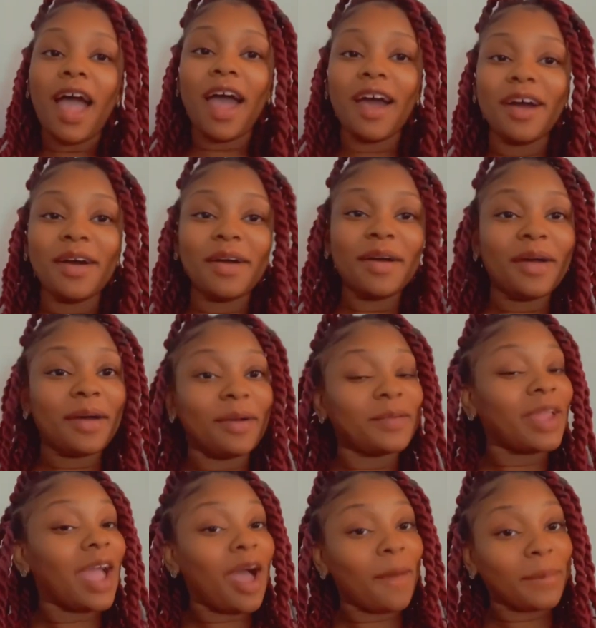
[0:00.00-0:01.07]
um,
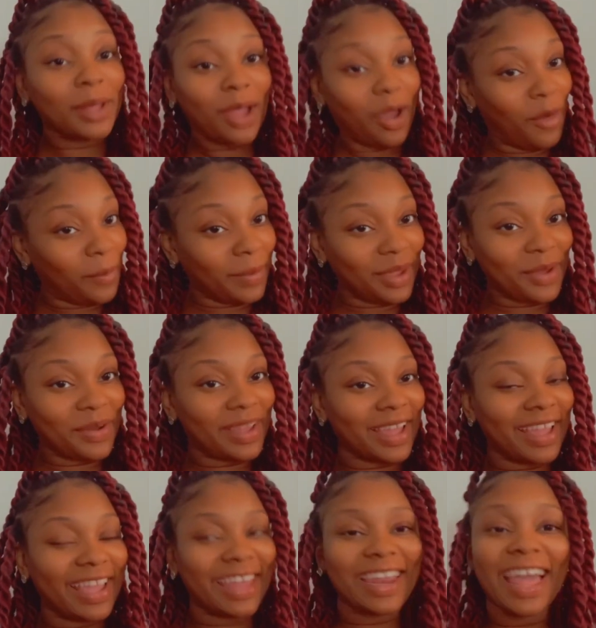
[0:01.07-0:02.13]
y'all be on me,
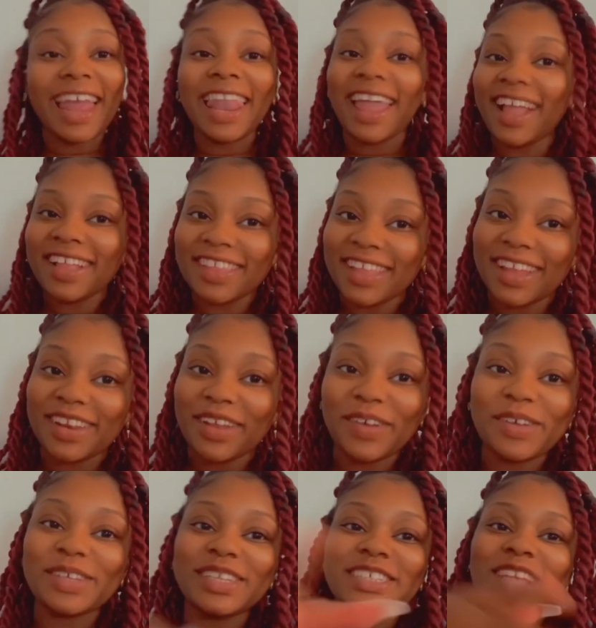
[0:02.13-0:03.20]
okay? And I like that
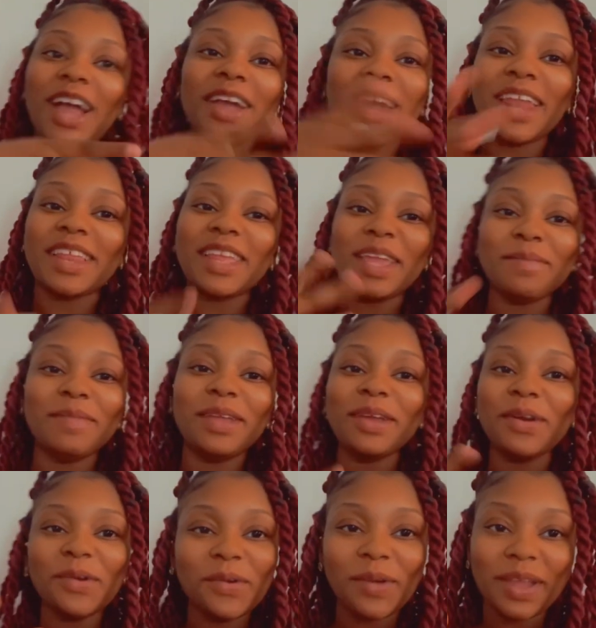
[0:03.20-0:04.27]
though because y'all got to keep me
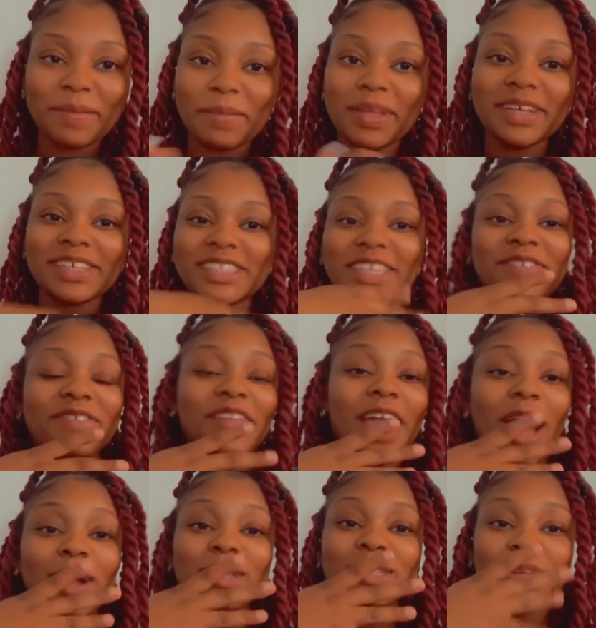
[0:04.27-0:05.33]
going because if
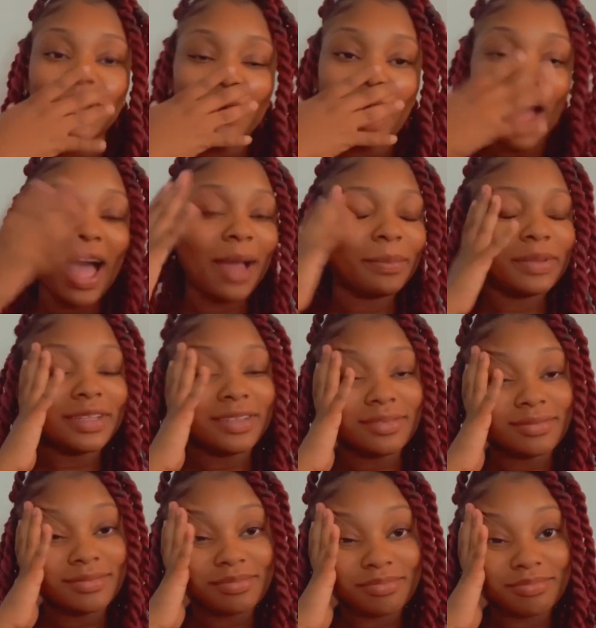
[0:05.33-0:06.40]
y'all don't, I'll
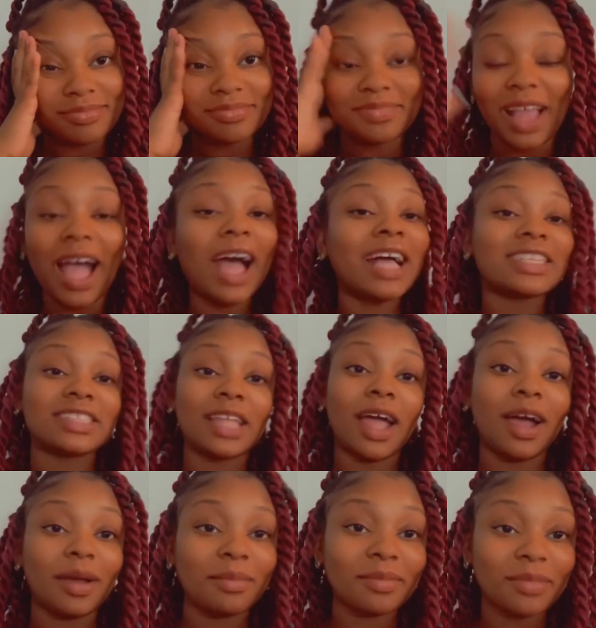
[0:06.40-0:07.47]
be, i
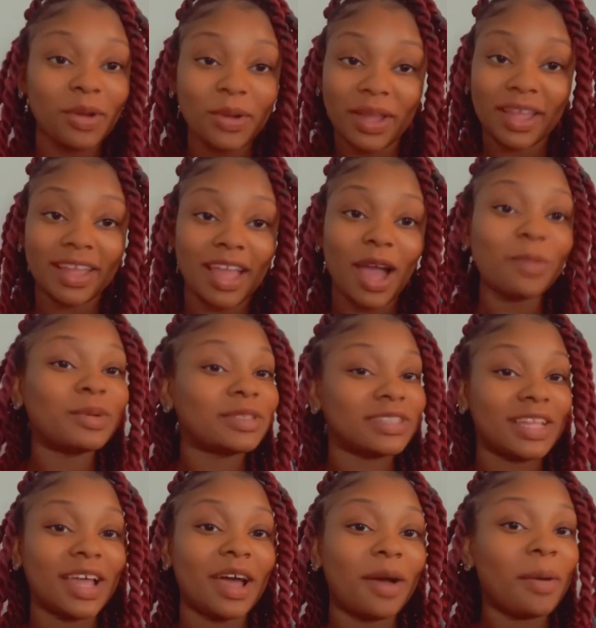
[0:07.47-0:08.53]
stop, okay? I will
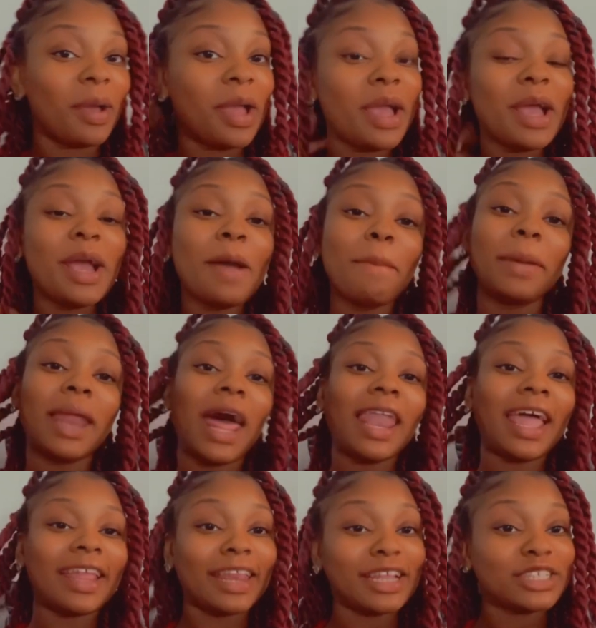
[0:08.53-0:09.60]
stop. But I
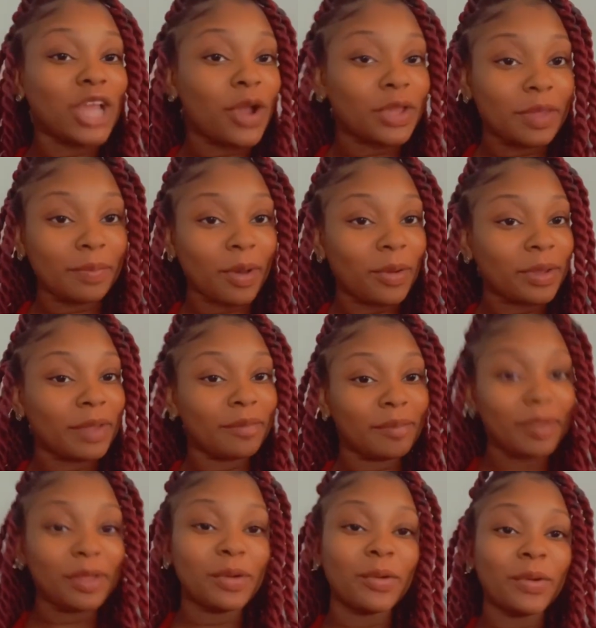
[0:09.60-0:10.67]
like that y'all keep on keeping
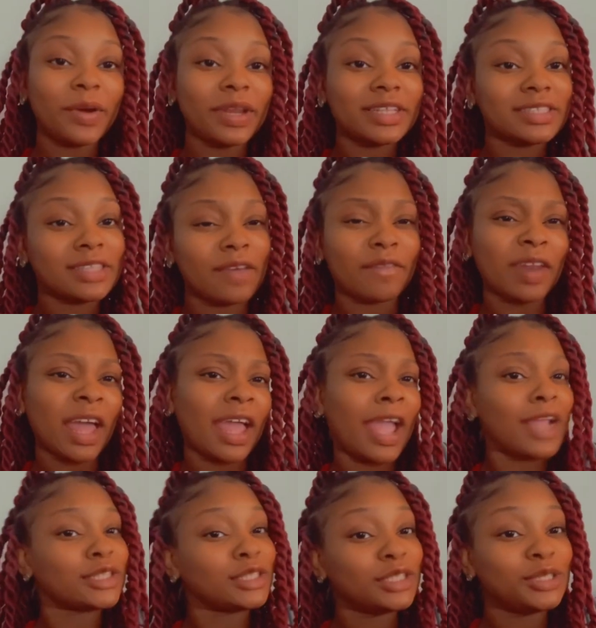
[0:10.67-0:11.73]
me going and stuff. And I
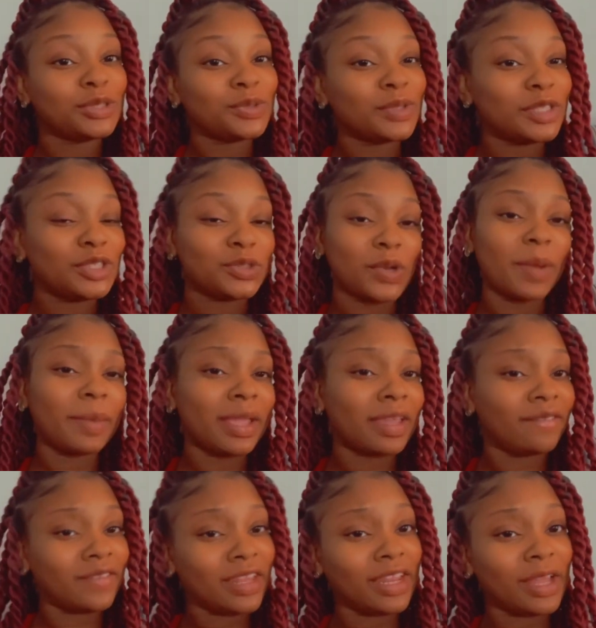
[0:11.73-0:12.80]
actually do enjoy
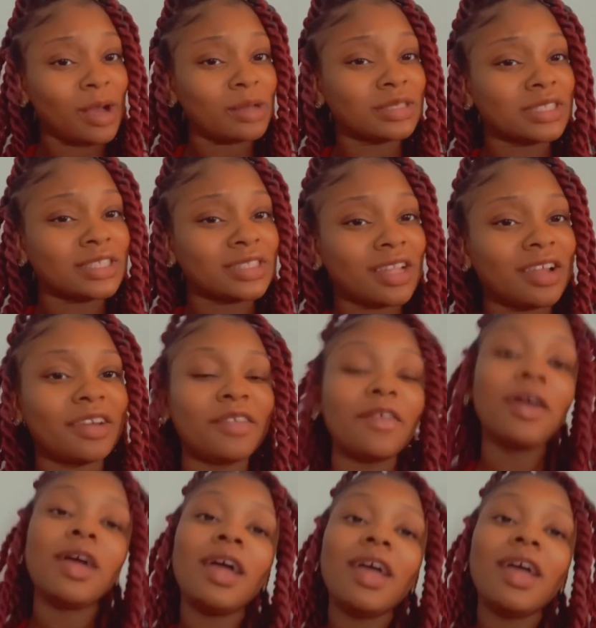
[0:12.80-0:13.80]
making videos and stuff